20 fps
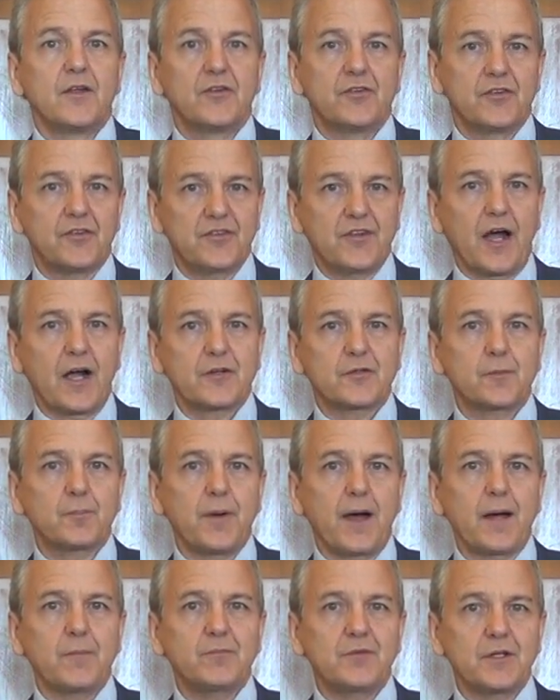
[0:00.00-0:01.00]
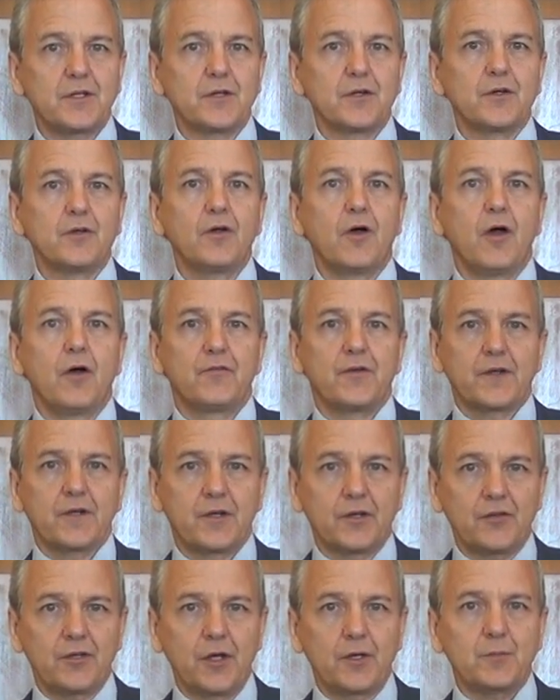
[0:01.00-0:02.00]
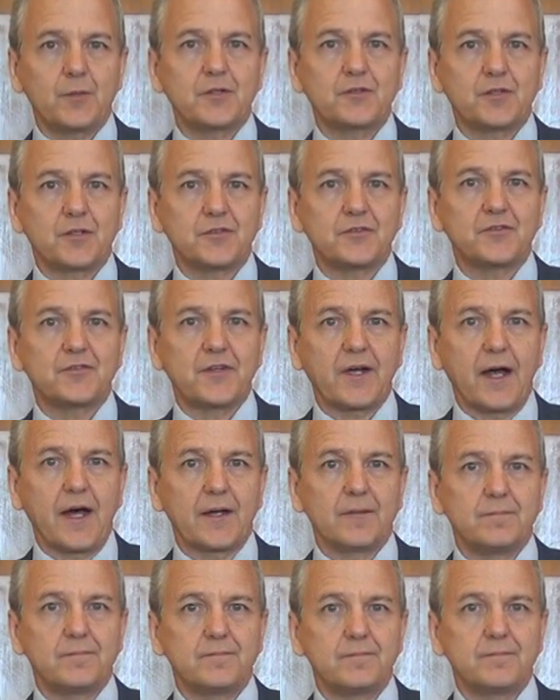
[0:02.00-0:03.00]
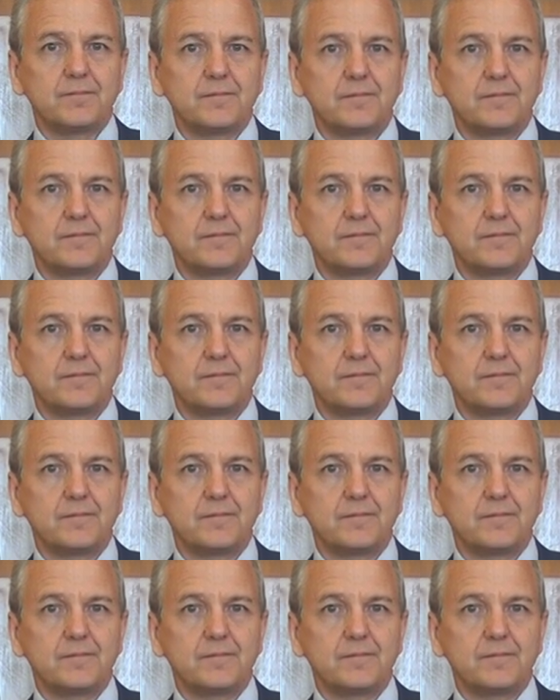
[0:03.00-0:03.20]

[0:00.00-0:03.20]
This is Dr. Bob Thiel for the Continuing Church of God.